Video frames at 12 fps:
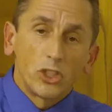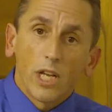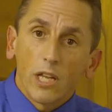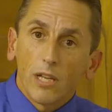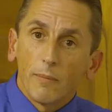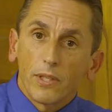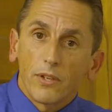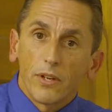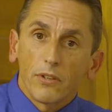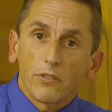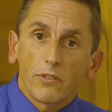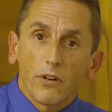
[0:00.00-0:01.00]
jelly
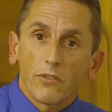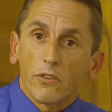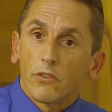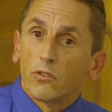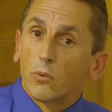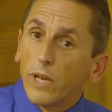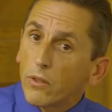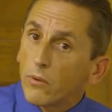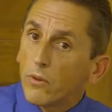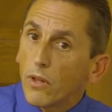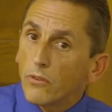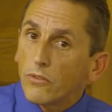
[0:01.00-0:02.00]
material starts to squeak
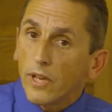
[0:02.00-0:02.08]
through those